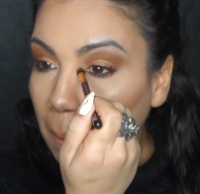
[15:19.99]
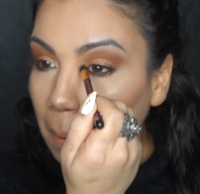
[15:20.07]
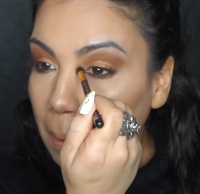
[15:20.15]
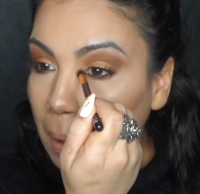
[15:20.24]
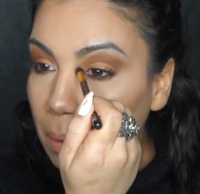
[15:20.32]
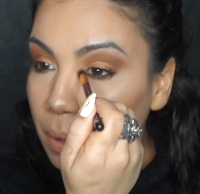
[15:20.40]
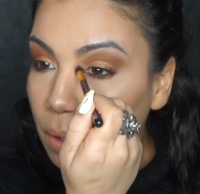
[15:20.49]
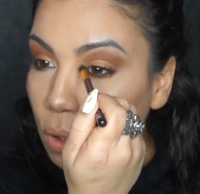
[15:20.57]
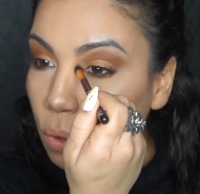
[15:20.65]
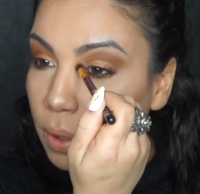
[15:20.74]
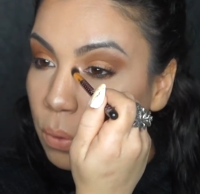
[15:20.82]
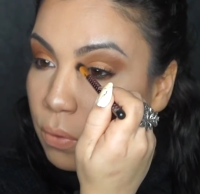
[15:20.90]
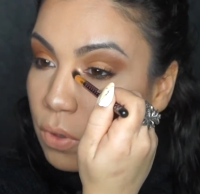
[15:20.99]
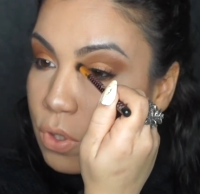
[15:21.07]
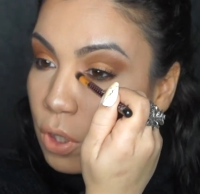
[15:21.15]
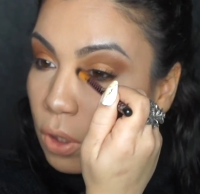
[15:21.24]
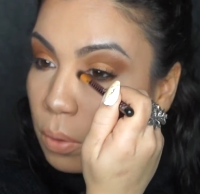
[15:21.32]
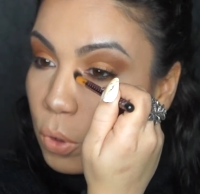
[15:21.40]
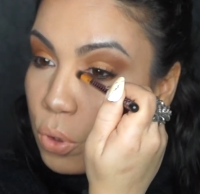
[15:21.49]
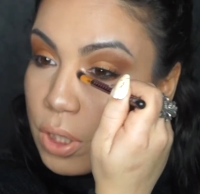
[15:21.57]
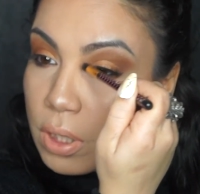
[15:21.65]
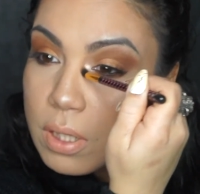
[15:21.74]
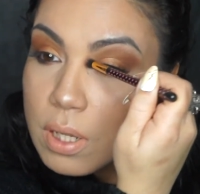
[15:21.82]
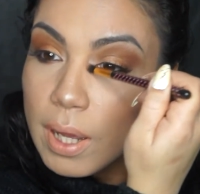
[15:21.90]
Now I'm going to go in with a circular
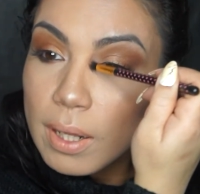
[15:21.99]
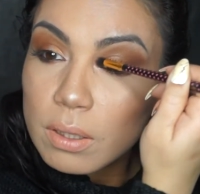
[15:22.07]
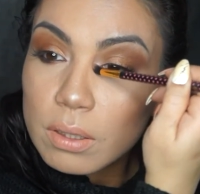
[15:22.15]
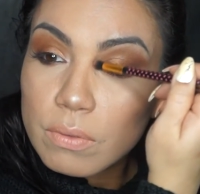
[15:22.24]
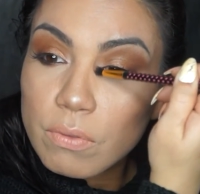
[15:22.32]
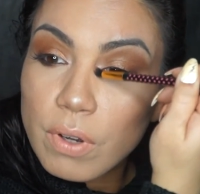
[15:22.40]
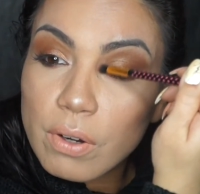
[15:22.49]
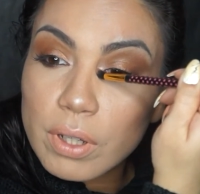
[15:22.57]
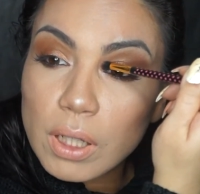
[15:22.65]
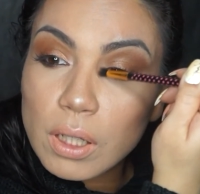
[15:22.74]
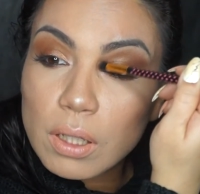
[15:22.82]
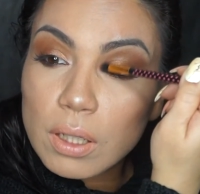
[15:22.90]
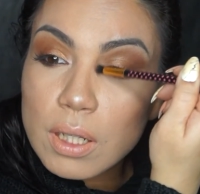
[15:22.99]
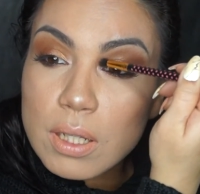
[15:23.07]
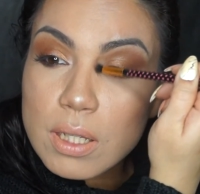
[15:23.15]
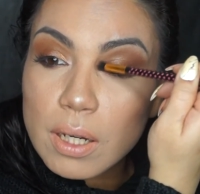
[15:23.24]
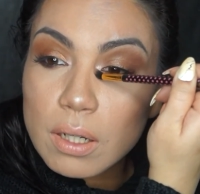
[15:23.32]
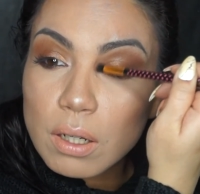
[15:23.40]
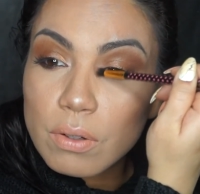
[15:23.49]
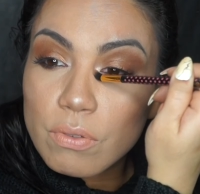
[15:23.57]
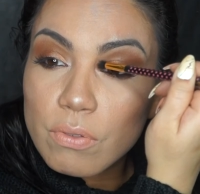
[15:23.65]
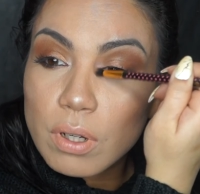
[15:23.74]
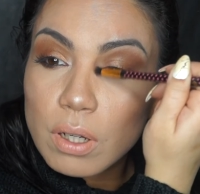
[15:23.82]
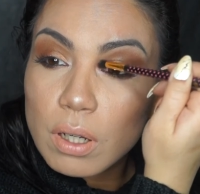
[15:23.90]
motion into that very indent
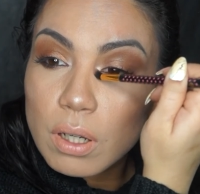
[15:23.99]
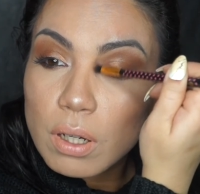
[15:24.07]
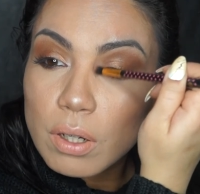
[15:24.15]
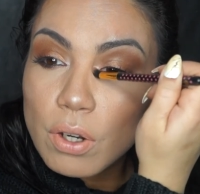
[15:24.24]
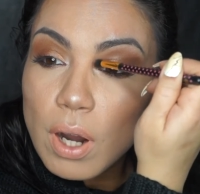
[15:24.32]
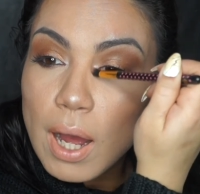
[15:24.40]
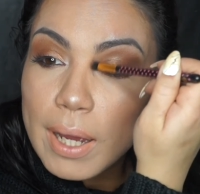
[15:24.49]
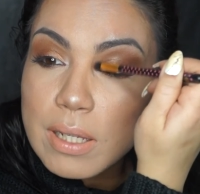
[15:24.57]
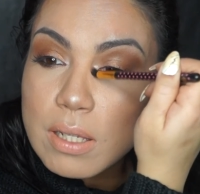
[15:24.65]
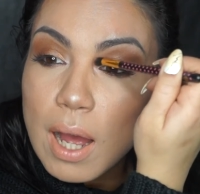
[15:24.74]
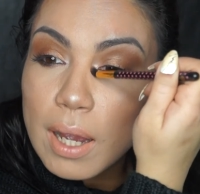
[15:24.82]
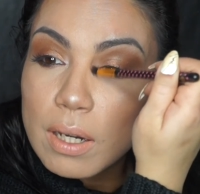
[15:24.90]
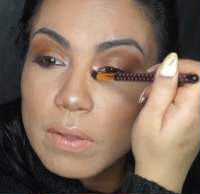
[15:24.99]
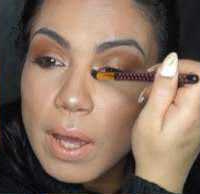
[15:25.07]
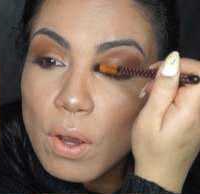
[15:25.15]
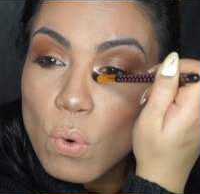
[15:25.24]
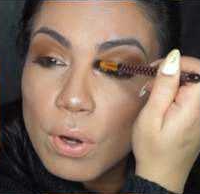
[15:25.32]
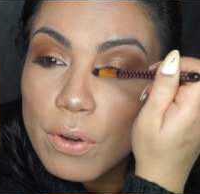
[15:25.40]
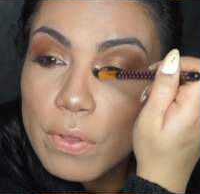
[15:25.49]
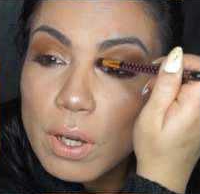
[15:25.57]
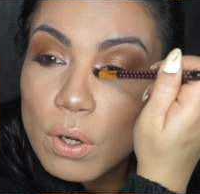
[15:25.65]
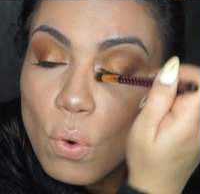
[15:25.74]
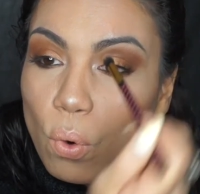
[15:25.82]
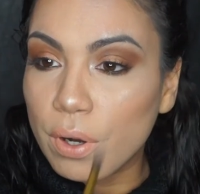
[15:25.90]
of your eye socket in that corner, in the
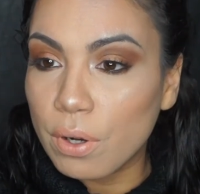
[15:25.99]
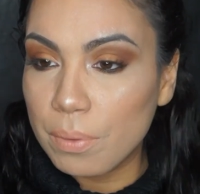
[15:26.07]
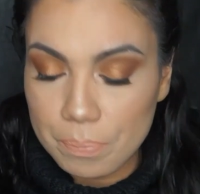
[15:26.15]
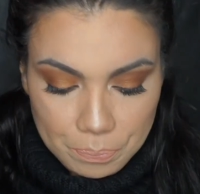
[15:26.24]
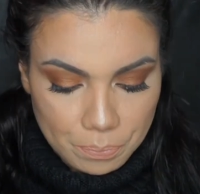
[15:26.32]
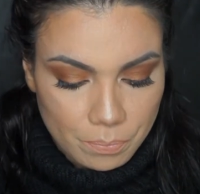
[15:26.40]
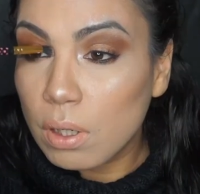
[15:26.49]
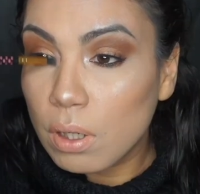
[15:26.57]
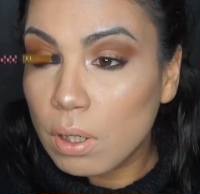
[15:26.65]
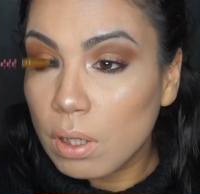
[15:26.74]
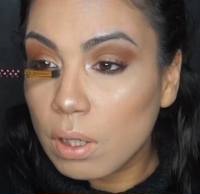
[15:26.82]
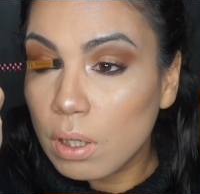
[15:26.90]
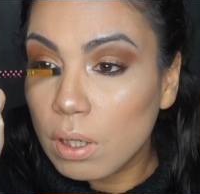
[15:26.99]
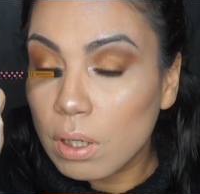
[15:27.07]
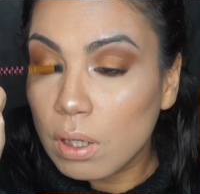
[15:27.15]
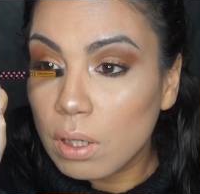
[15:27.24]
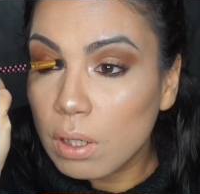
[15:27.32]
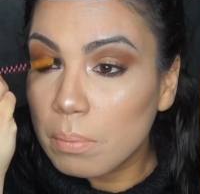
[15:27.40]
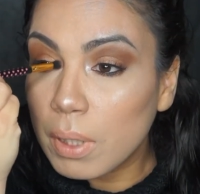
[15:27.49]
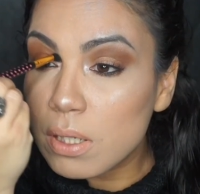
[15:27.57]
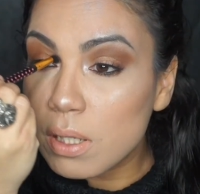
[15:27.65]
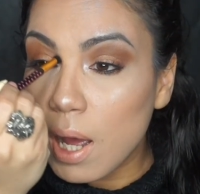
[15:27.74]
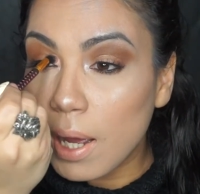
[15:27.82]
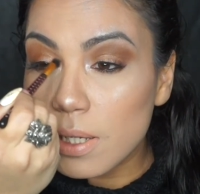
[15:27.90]
inner corner. It
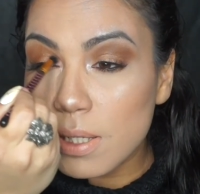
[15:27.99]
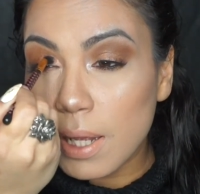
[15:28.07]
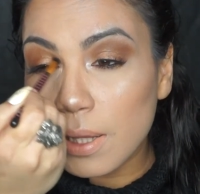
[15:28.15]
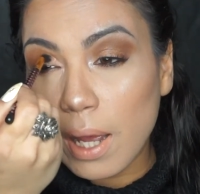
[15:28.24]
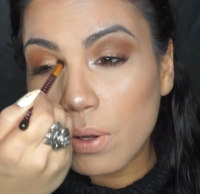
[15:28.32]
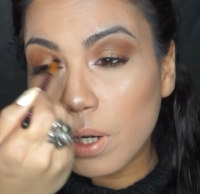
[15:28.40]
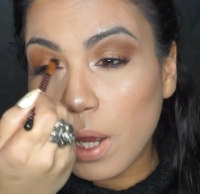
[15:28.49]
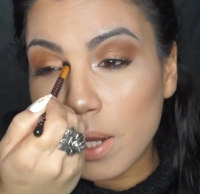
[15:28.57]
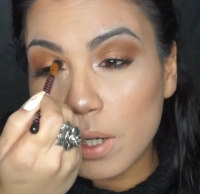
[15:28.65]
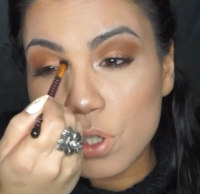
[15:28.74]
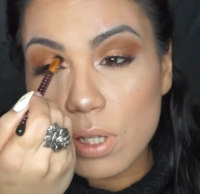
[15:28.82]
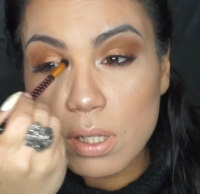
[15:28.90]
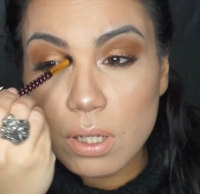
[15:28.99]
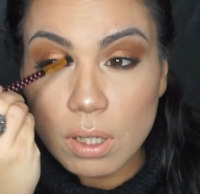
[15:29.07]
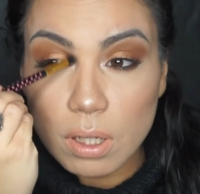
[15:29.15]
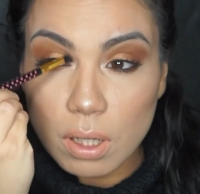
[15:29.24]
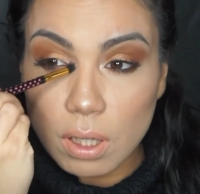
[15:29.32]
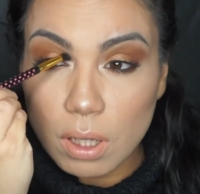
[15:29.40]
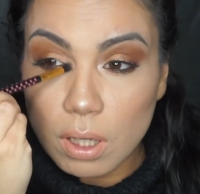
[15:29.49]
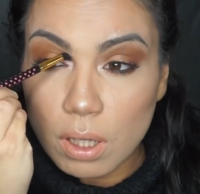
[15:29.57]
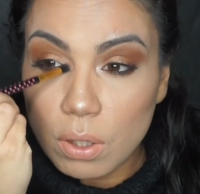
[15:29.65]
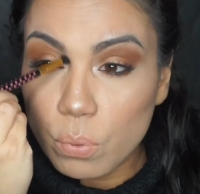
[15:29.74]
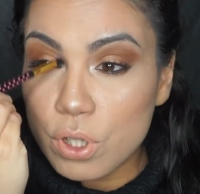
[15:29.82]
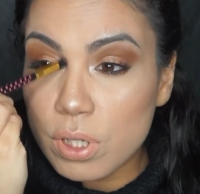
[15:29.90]
makes the eye stand out, and it kind of just,
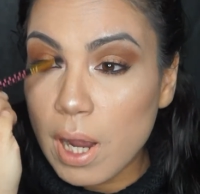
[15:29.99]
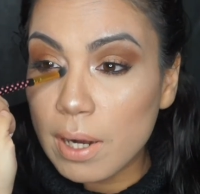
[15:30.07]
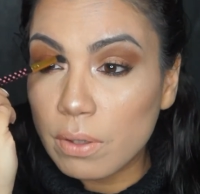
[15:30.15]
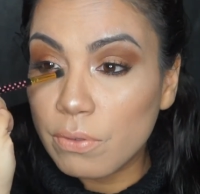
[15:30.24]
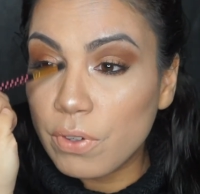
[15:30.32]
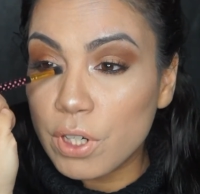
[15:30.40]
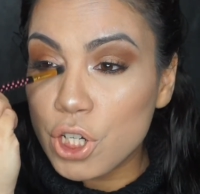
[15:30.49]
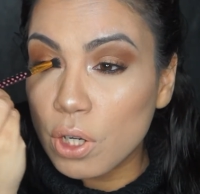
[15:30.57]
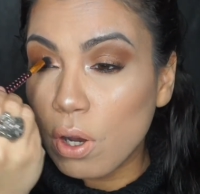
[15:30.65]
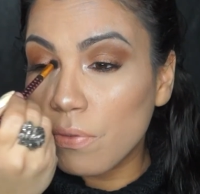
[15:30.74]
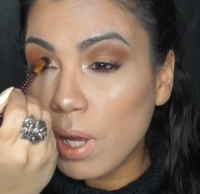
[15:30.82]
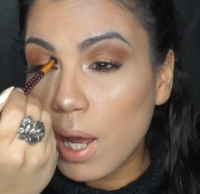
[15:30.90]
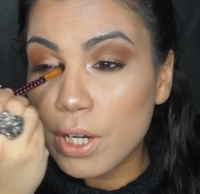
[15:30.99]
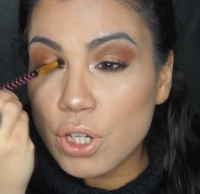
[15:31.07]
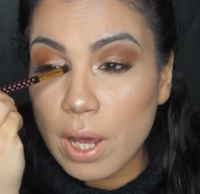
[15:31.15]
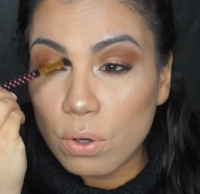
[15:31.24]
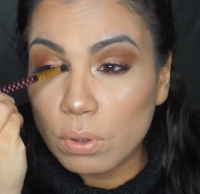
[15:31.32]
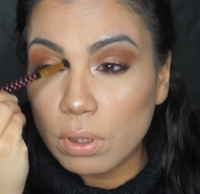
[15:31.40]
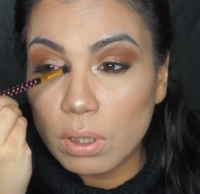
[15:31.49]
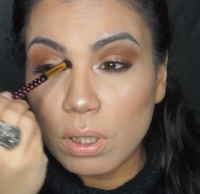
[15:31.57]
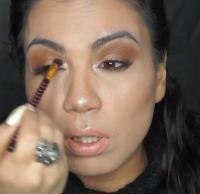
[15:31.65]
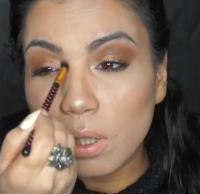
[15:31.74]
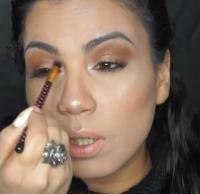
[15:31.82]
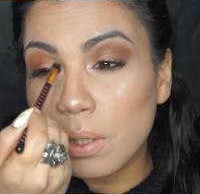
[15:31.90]
we're just kind of finishing off the eyeshadow look.
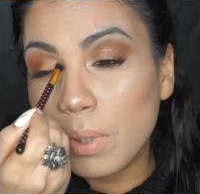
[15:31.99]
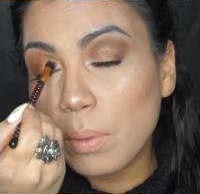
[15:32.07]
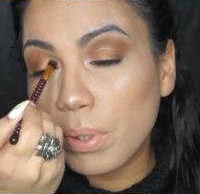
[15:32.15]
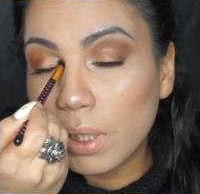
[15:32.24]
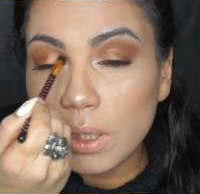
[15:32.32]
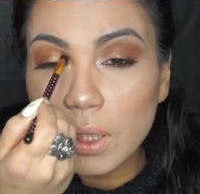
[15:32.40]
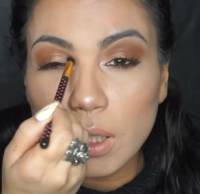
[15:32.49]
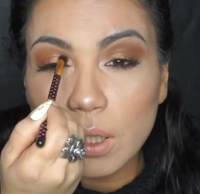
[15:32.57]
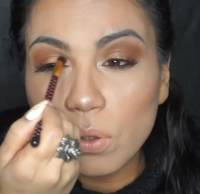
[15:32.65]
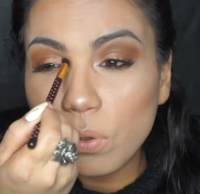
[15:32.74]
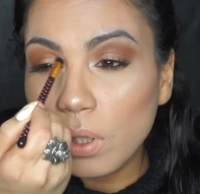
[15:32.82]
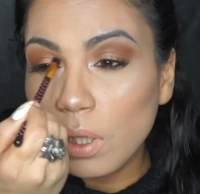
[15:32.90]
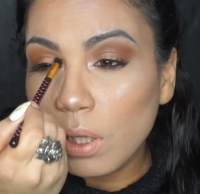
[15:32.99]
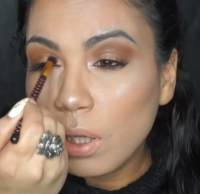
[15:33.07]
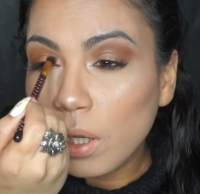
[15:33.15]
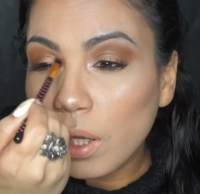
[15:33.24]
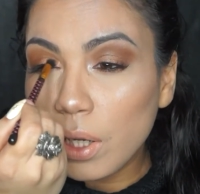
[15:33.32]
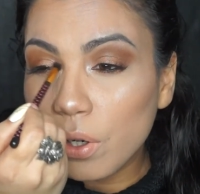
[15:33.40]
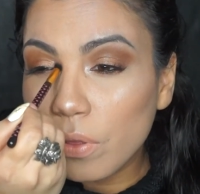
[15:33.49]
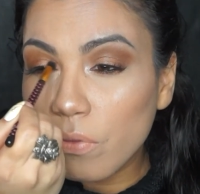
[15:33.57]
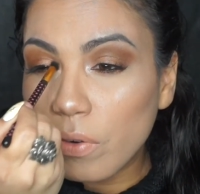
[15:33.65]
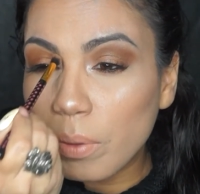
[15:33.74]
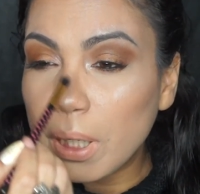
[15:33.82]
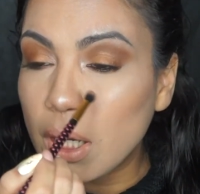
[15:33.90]
And then I'm going to put a little here at the
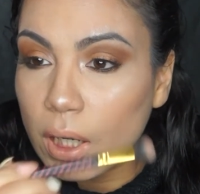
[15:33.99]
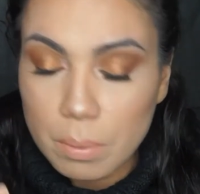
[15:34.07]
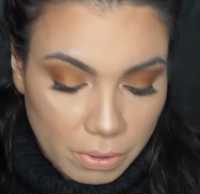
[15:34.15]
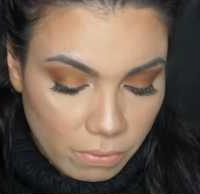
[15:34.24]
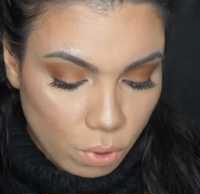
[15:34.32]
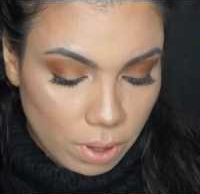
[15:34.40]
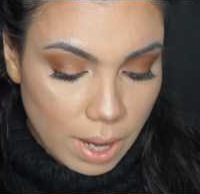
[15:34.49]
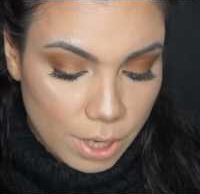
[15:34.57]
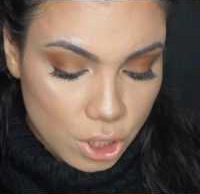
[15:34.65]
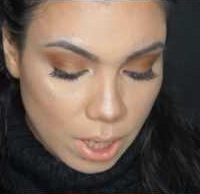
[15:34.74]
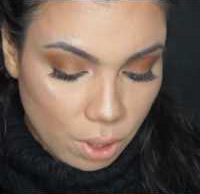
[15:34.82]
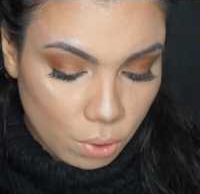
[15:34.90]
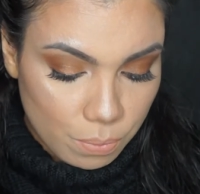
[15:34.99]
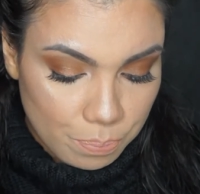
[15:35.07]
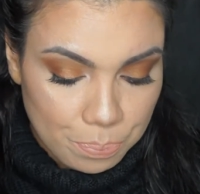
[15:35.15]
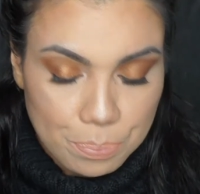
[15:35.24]
very beginning before the eyeshadow.